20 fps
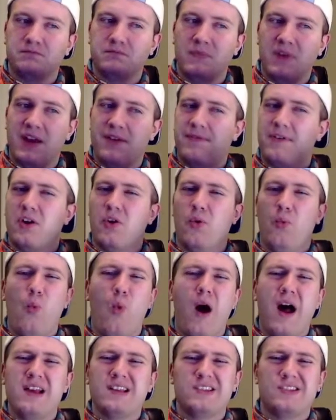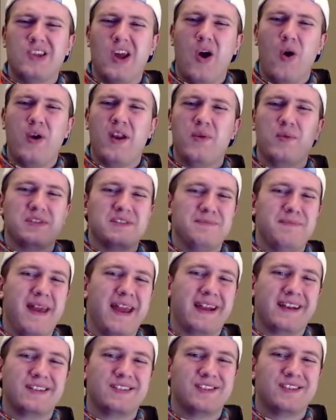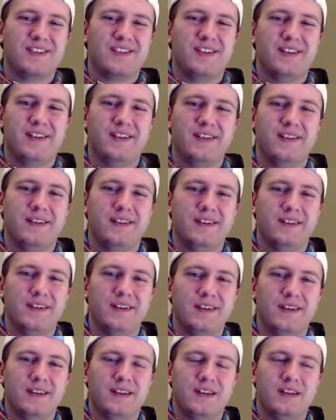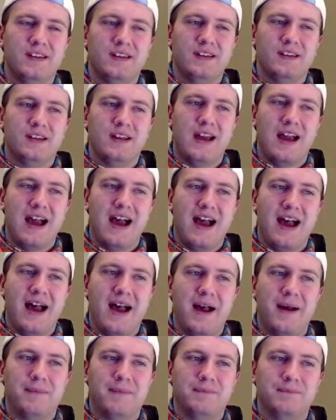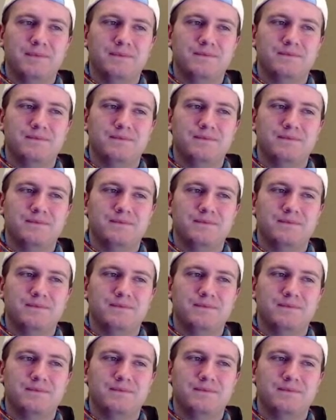if there was tone, it was mixed. But